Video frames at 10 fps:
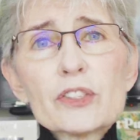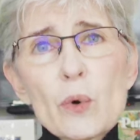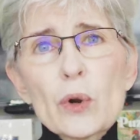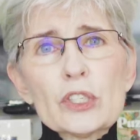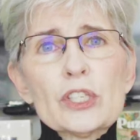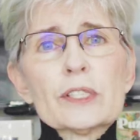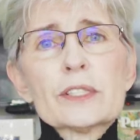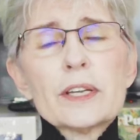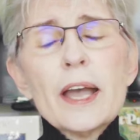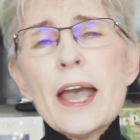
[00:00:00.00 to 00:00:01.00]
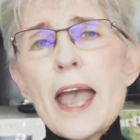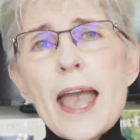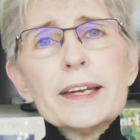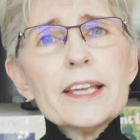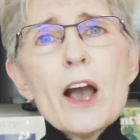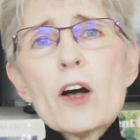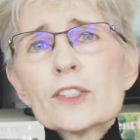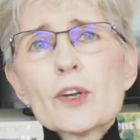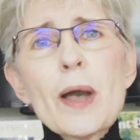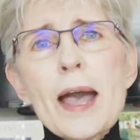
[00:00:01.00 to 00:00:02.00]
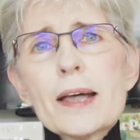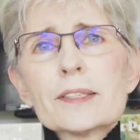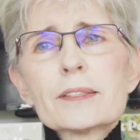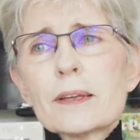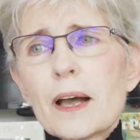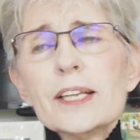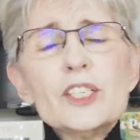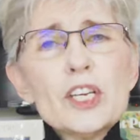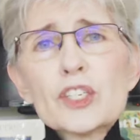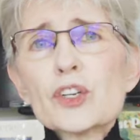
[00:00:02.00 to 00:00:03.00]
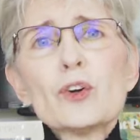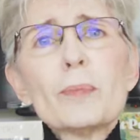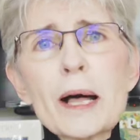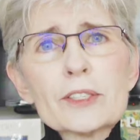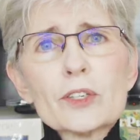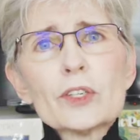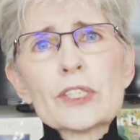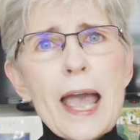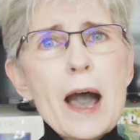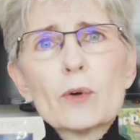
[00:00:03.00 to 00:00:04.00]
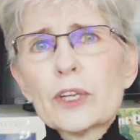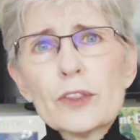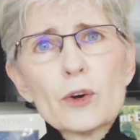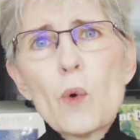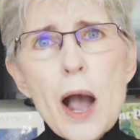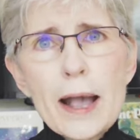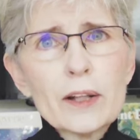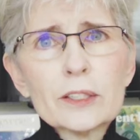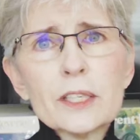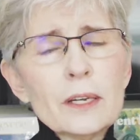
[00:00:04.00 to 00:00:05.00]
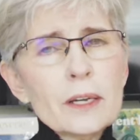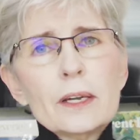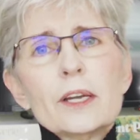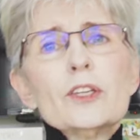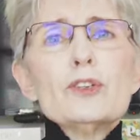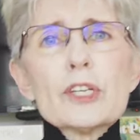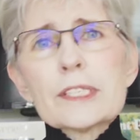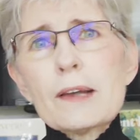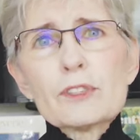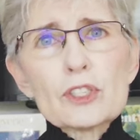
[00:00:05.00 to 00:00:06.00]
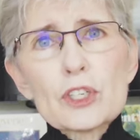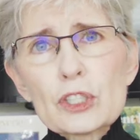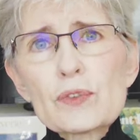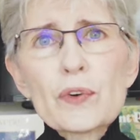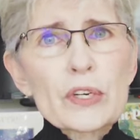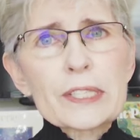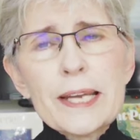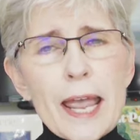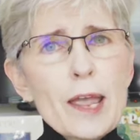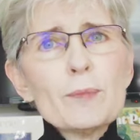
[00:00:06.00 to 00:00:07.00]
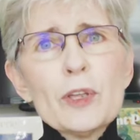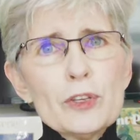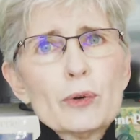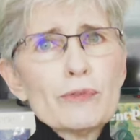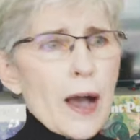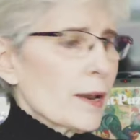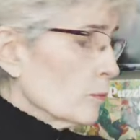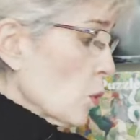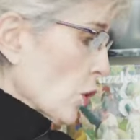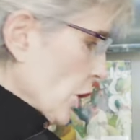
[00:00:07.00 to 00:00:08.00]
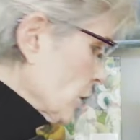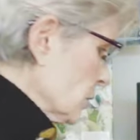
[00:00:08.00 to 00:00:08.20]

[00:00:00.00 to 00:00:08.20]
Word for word: gorgeous. And he also has additional puzzles out in the wild. You just have to search for his name. You'll find more.